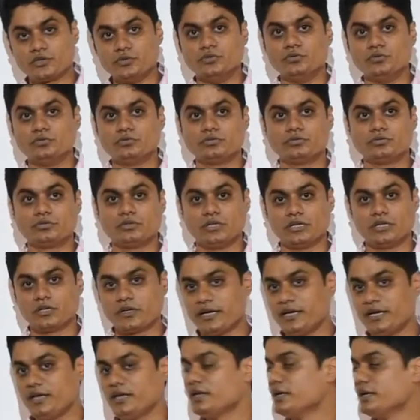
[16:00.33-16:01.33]
1 2,
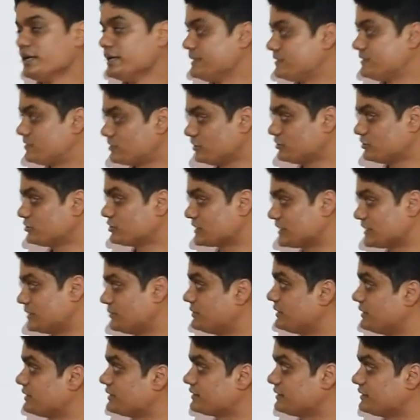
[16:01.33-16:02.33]
okay, it's also
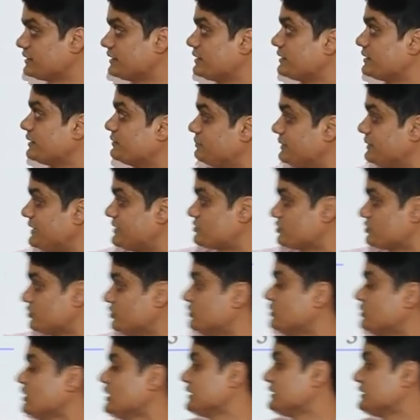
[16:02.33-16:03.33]
come under the doublet. So
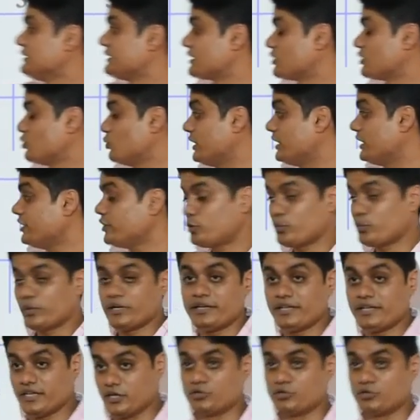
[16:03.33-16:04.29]
there are 120